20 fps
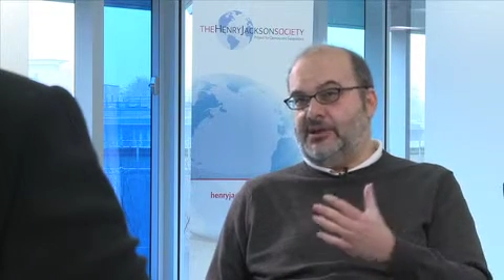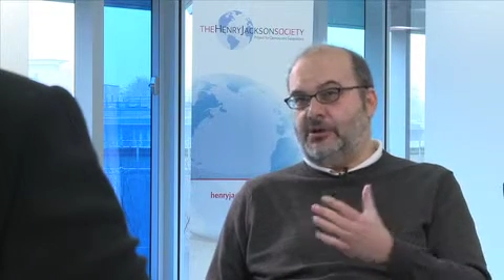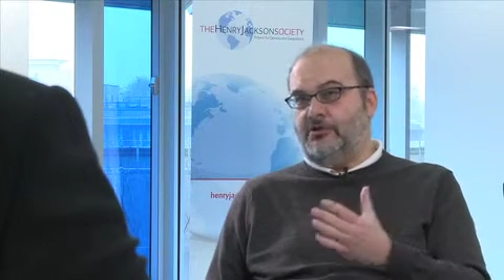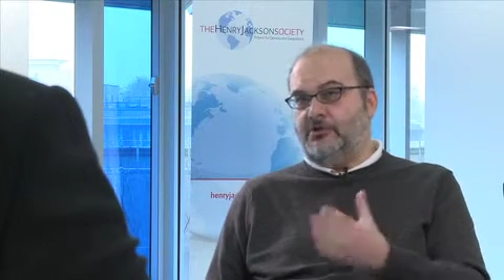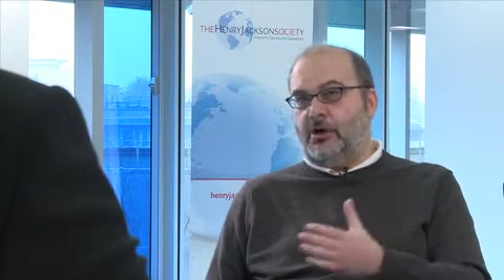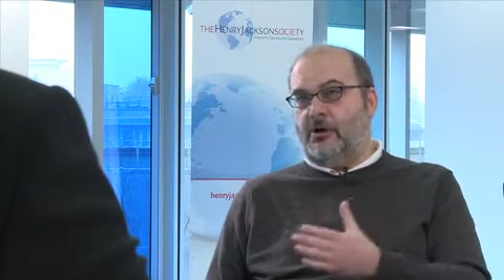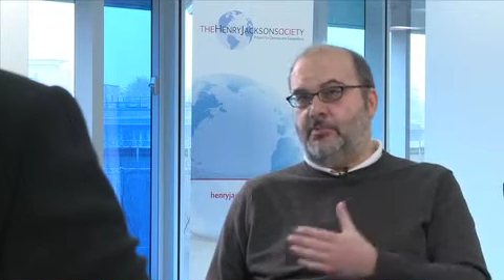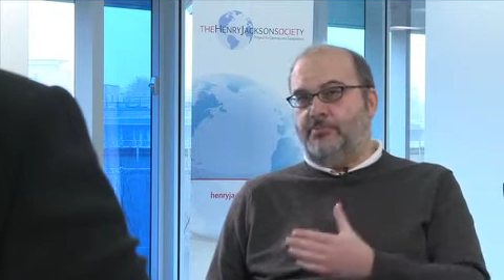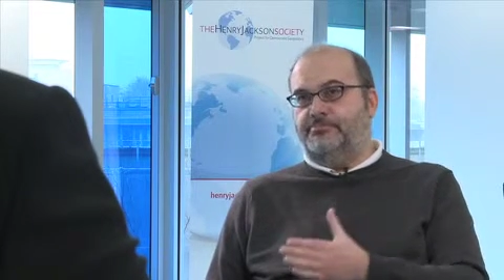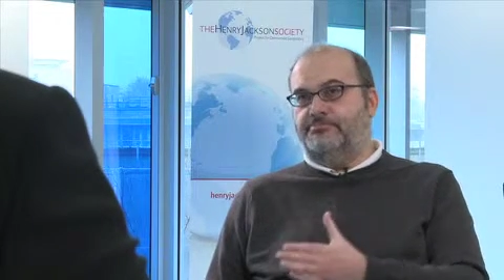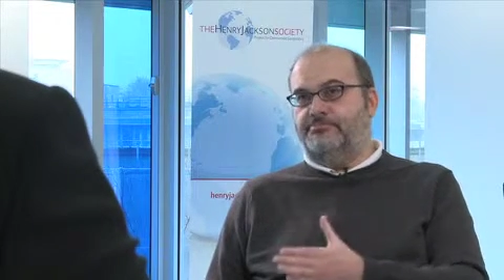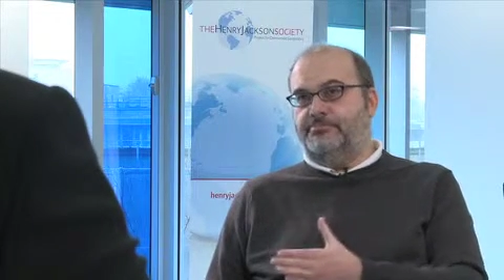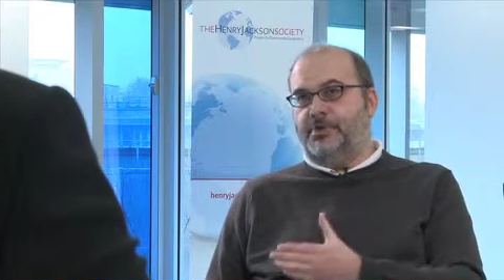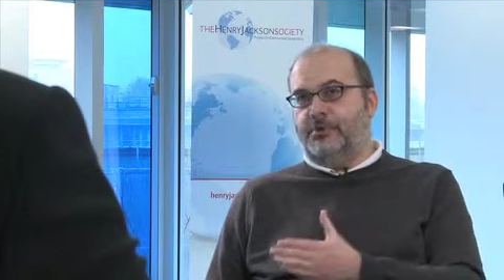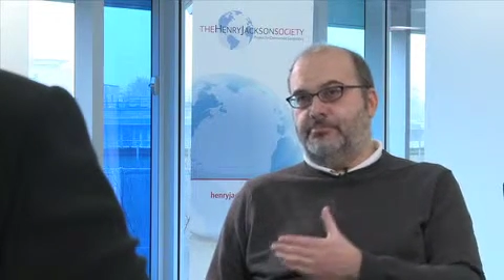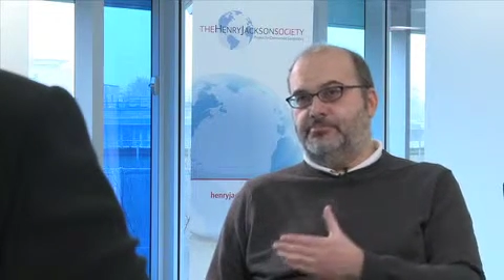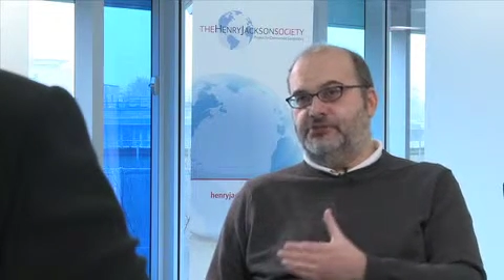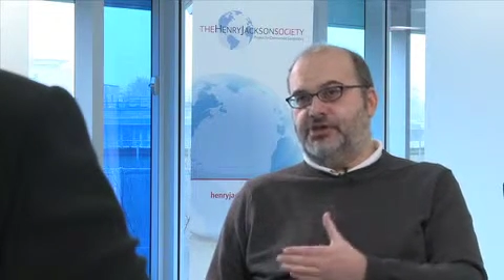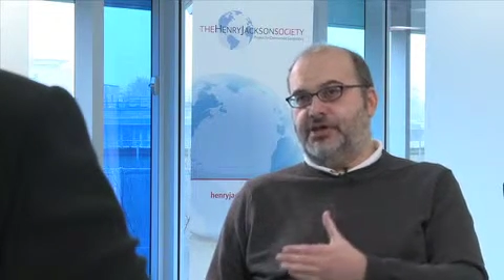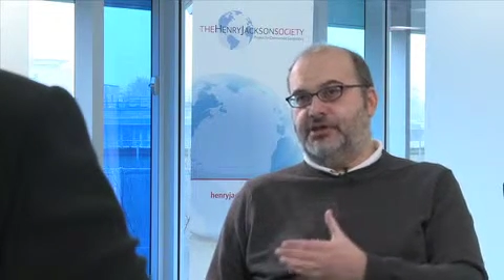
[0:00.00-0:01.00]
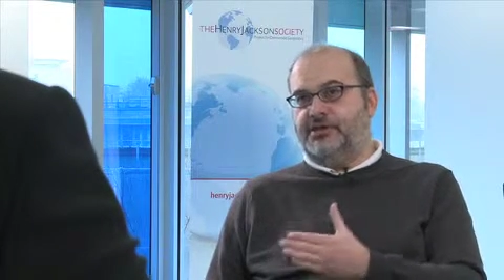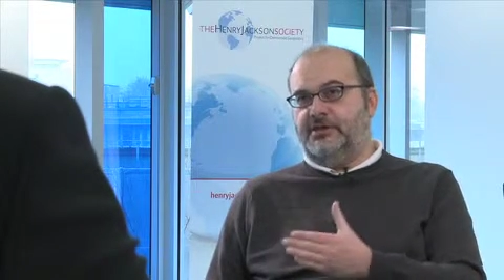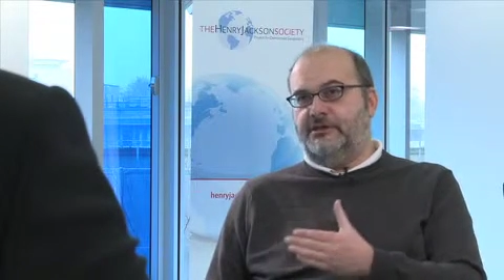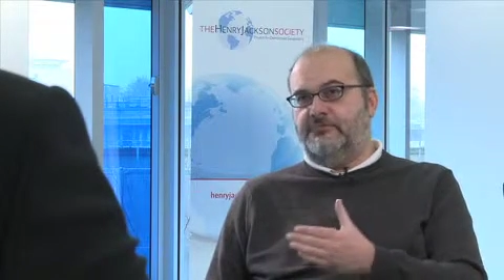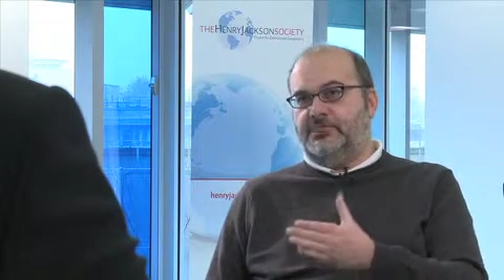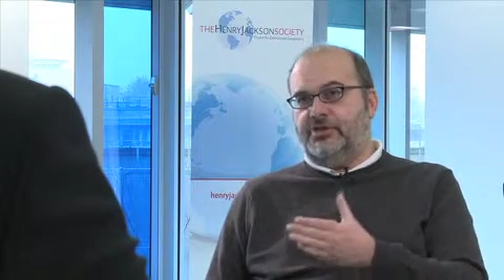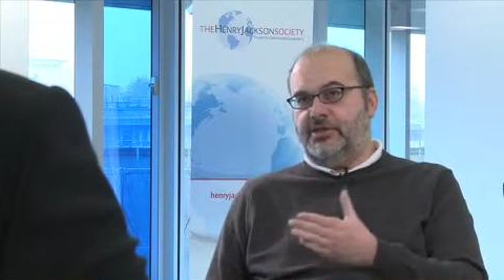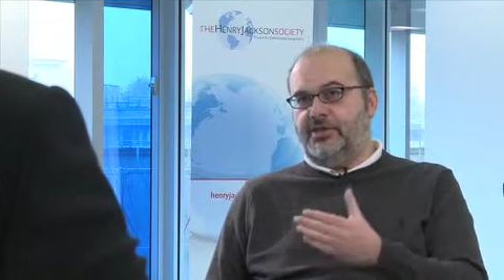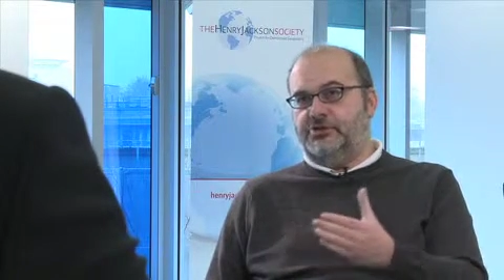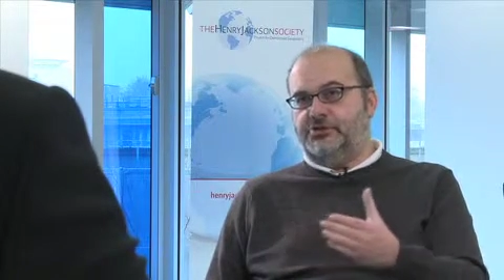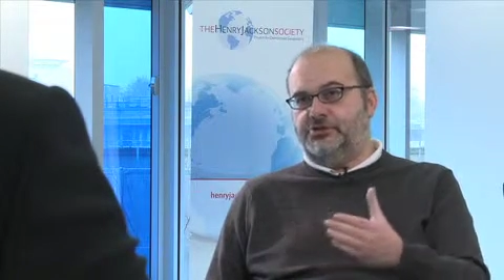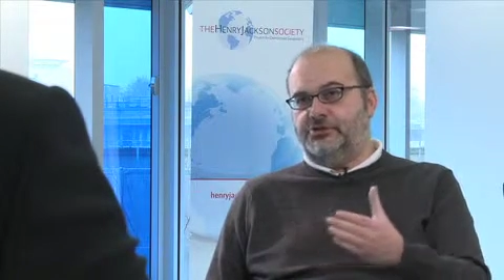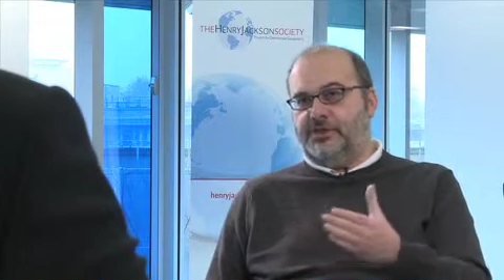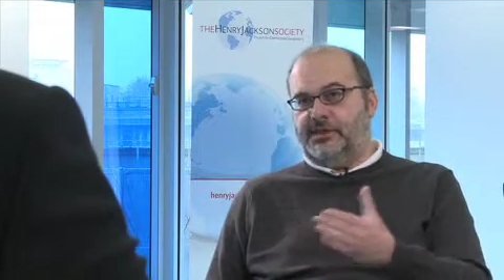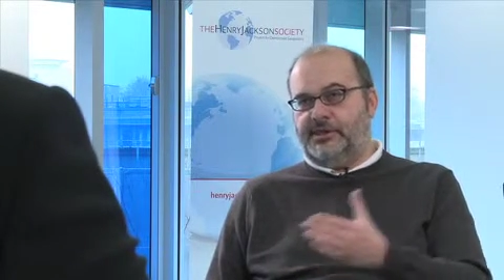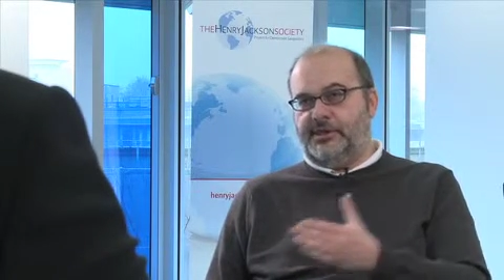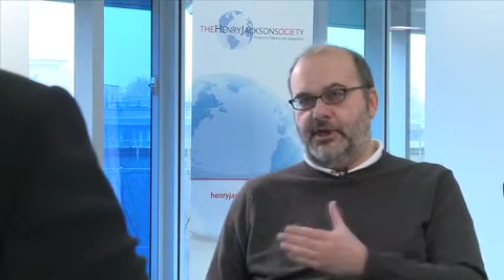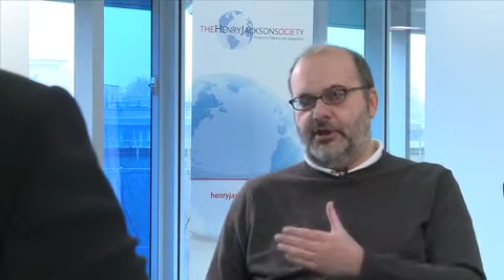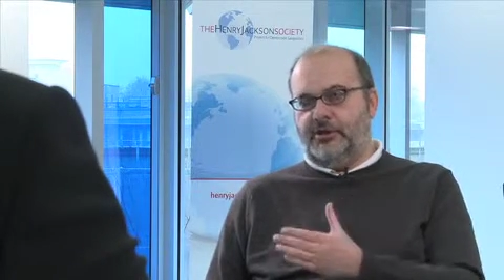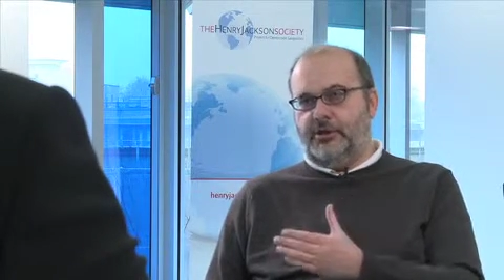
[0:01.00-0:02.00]
There are objective
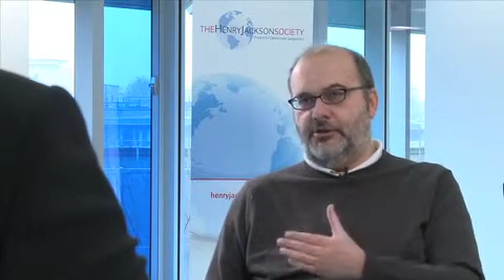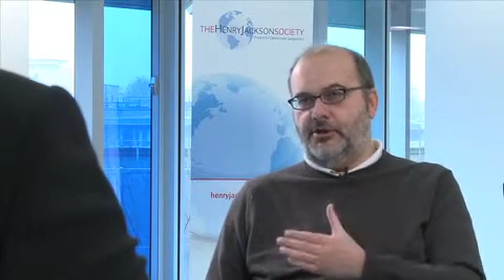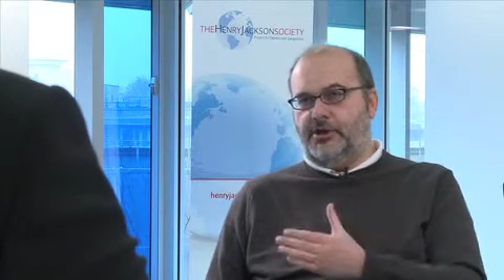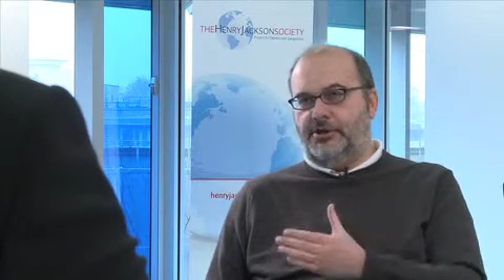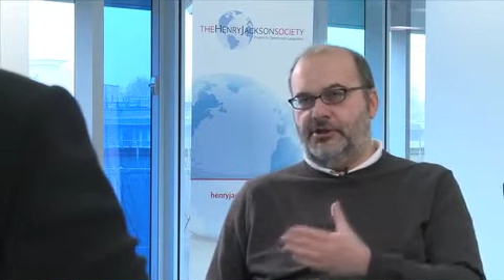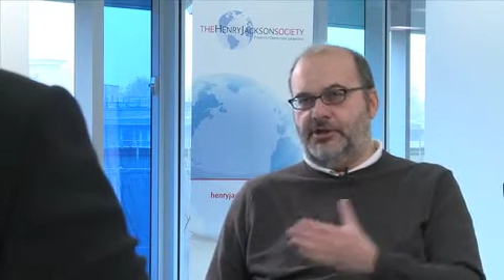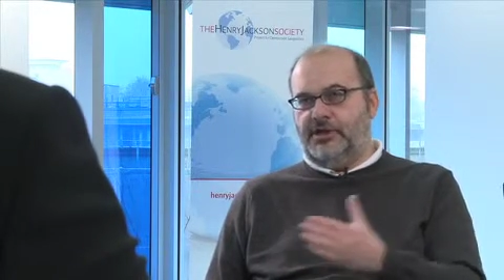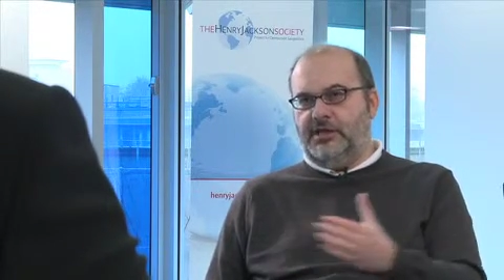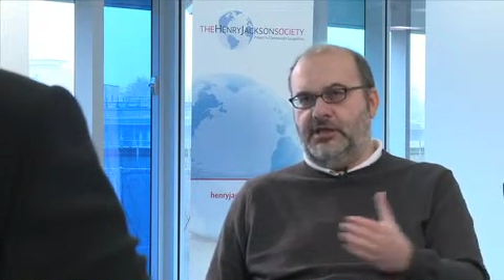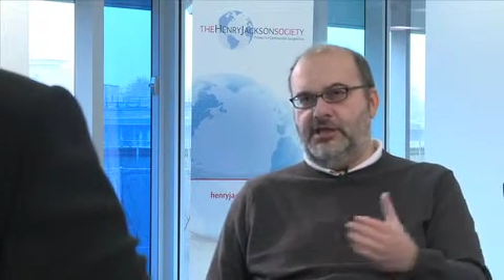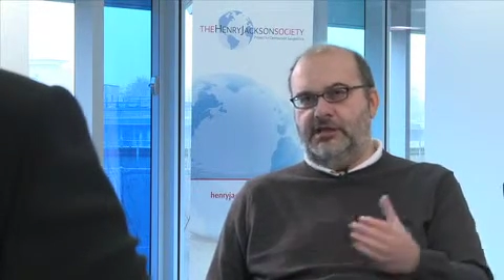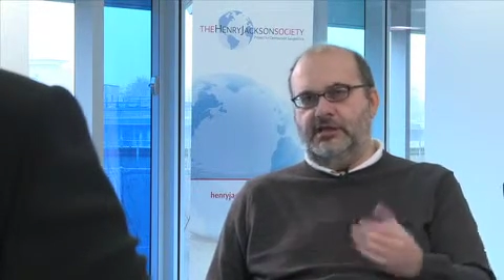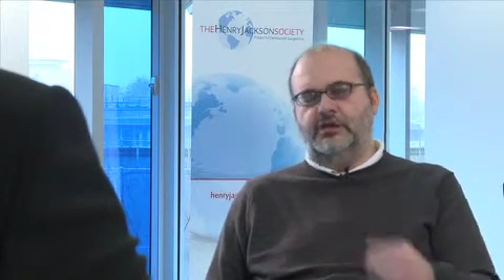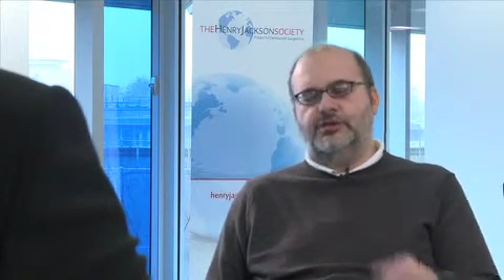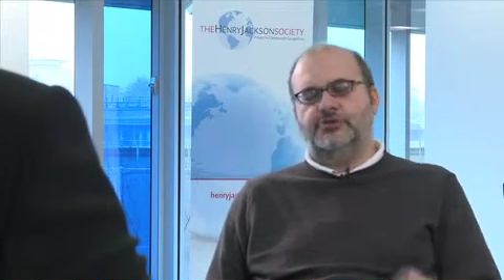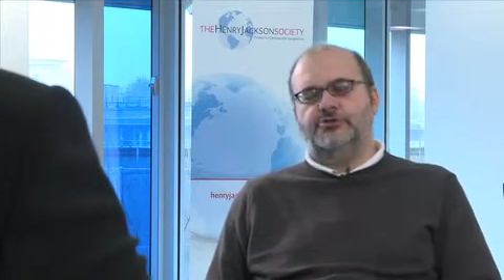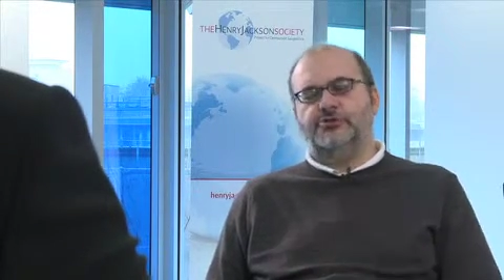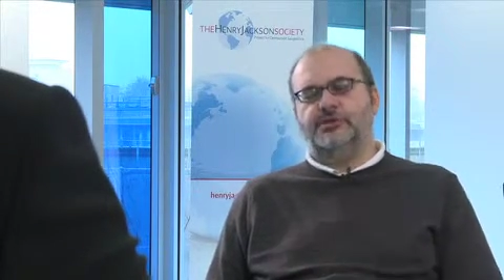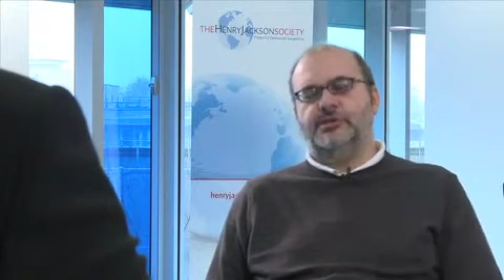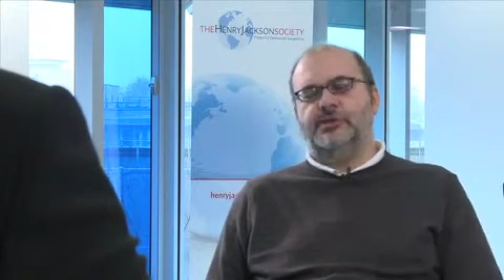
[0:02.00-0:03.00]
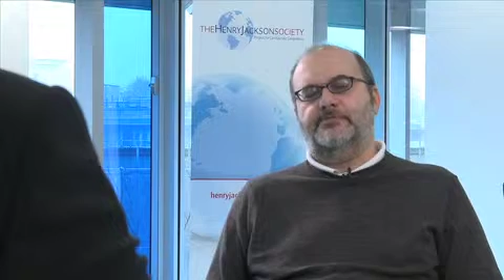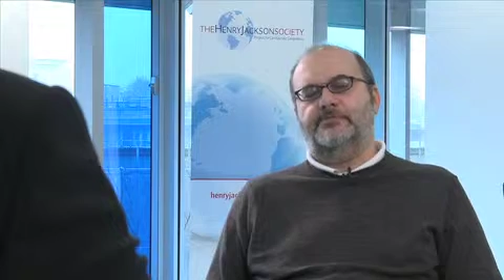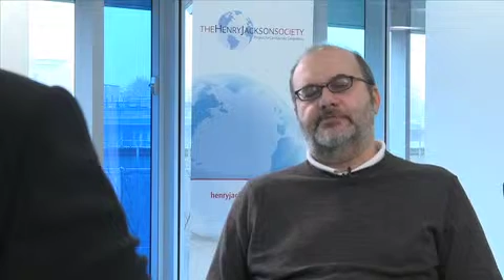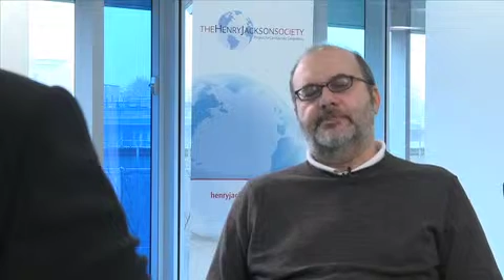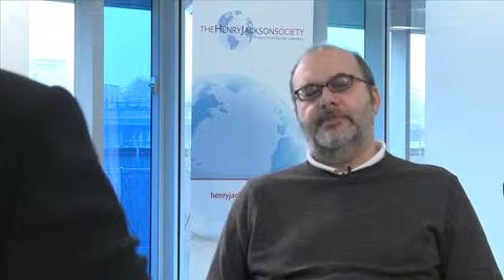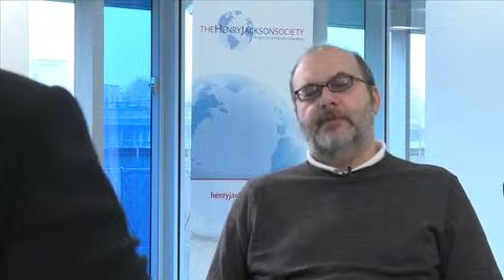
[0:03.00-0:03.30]
issues there, not easy issues.